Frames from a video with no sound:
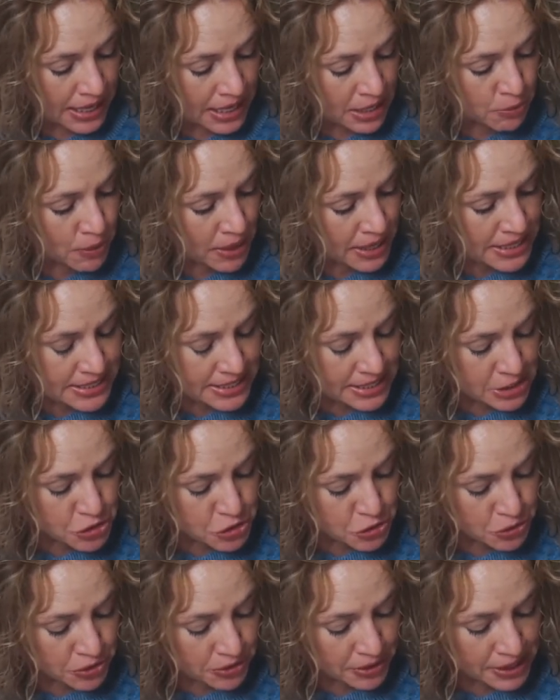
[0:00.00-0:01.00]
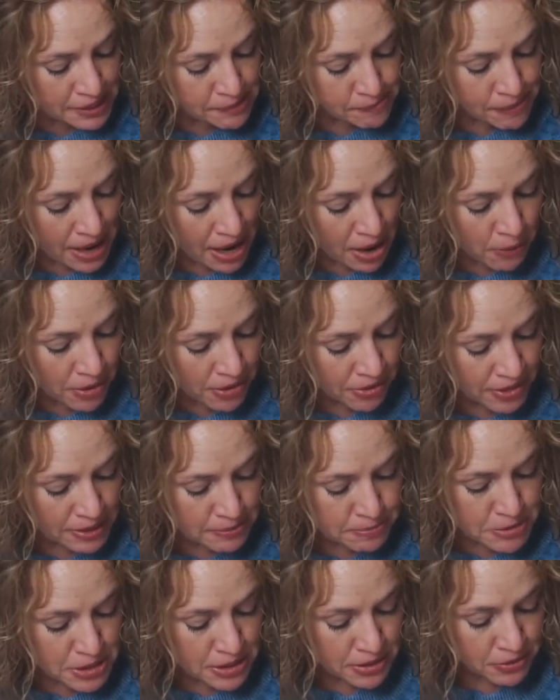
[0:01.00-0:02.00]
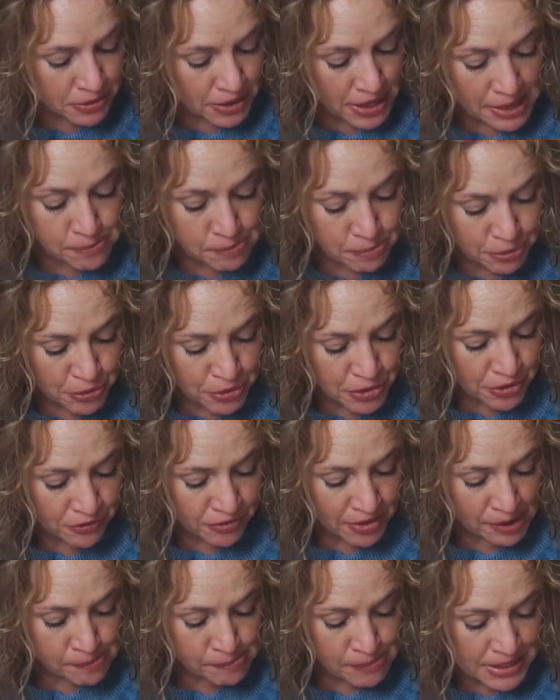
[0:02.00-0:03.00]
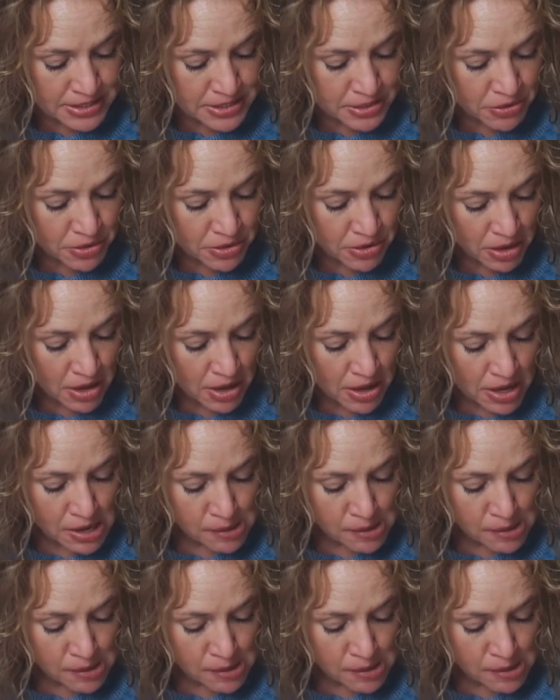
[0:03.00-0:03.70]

in ways that truly empower them to improve their mental,